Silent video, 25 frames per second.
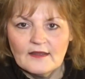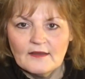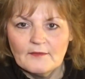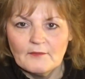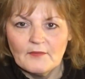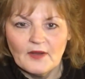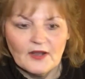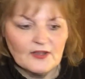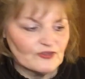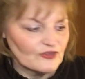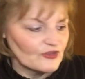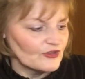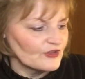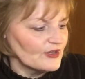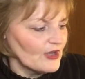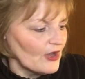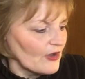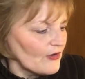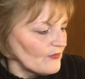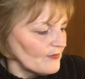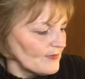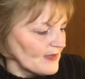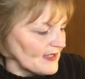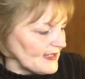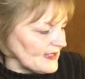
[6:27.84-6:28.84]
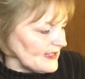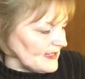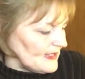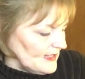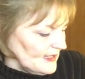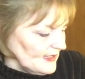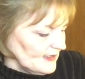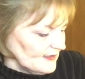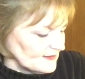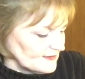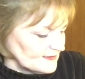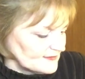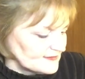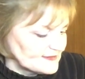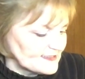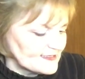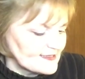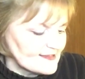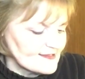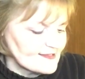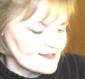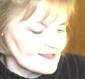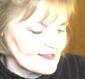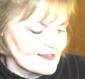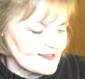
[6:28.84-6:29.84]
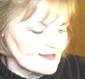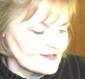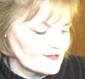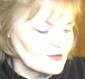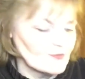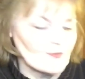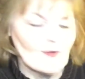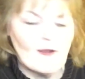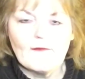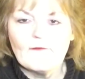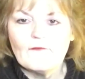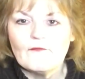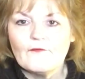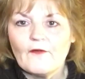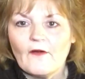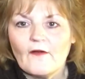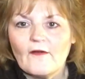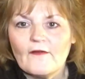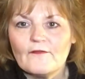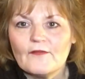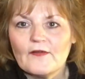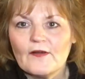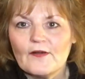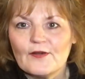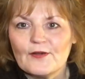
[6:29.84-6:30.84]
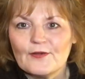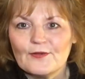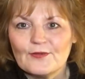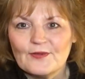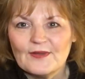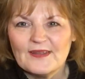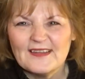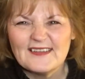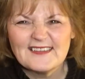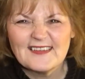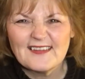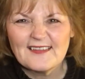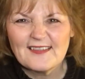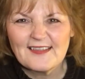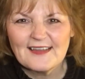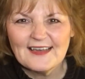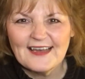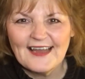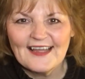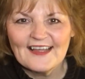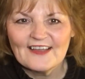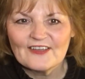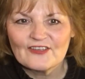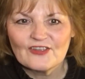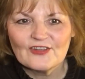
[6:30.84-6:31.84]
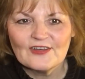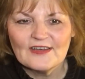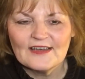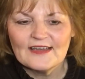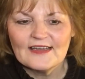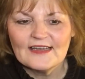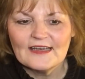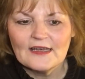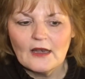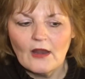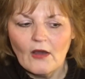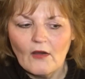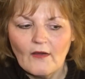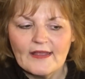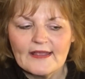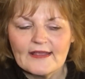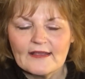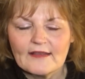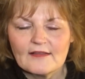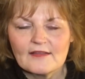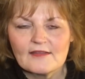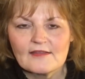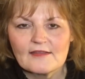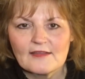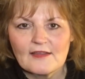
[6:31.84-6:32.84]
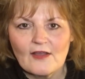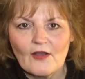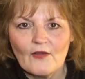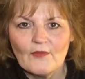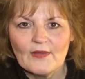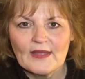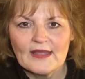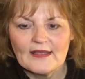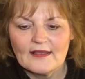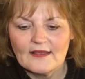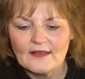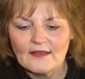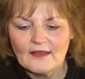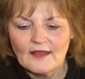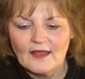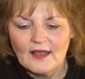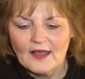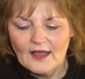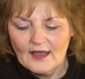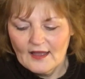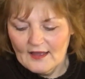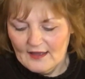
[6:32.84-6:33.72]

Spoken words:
my Janome DC2050, it doesn't actually like sewing